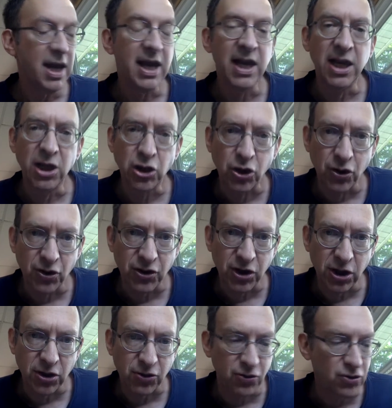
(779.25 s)
It is your
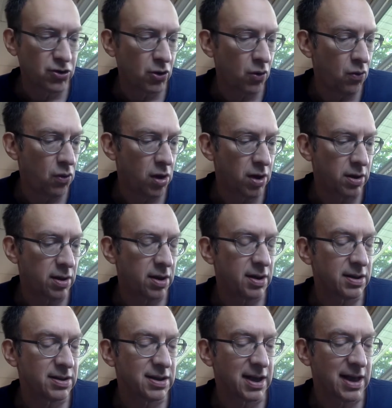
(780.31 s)
sister's horn,
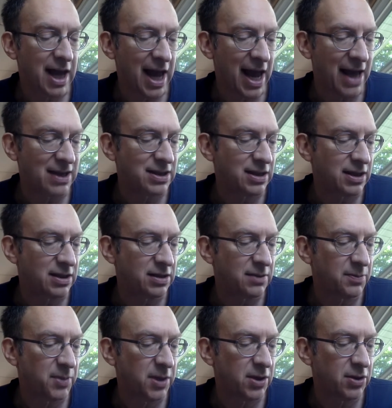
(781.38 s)
said Aslan
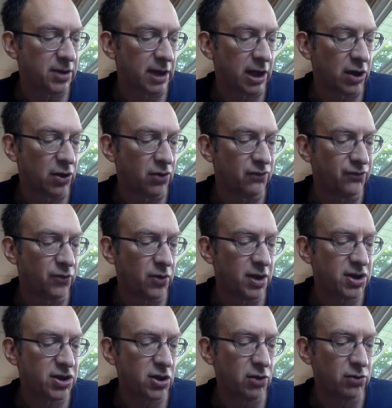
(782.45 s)
to Peter in a low
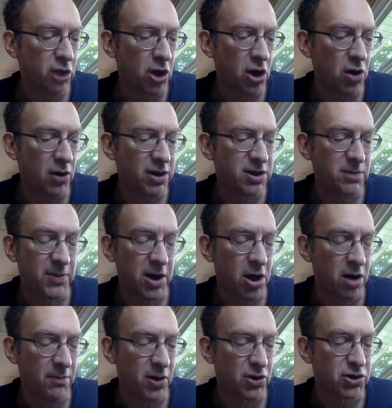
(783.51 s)
voice, so low as to be
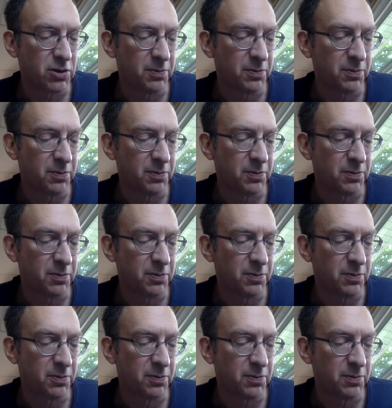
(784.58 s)
almost